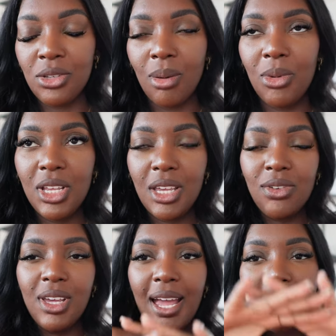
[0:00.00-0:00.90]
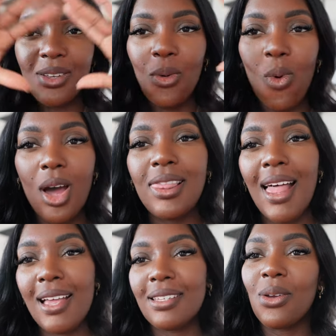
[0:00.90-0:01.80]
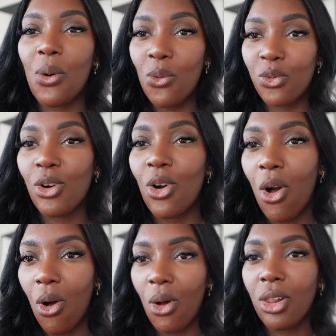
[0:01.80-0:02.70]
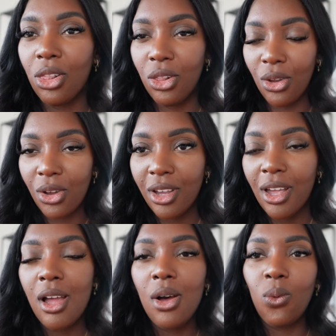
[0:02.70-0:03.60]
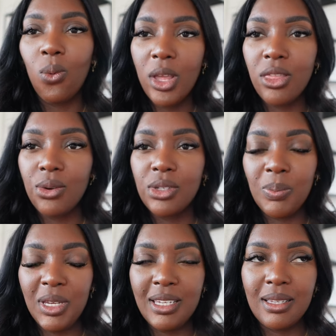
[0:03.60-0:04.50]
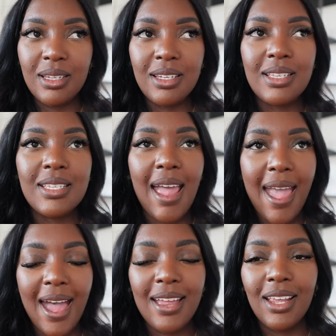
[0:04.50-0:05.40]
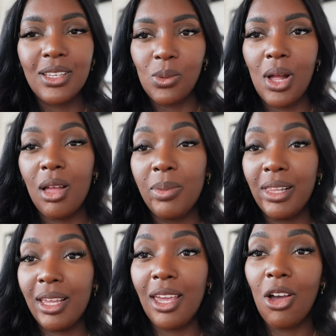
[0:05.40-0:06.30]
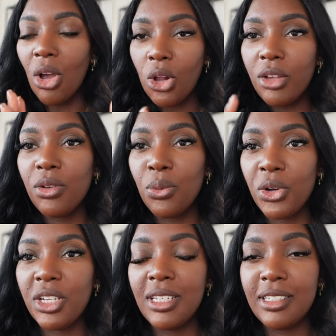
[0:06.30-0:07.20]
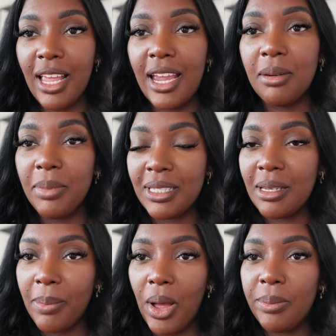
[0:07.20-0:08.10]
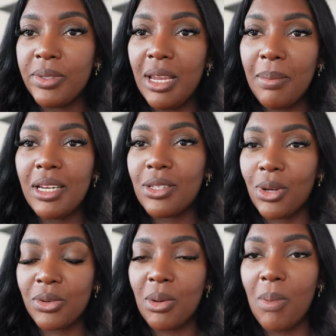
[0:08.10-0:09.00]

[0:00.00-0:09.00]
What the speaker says: So I'm going to give you guys one last overall look with those pieces, and as well I'll be linking all of the Royal Design bits and bobs in my description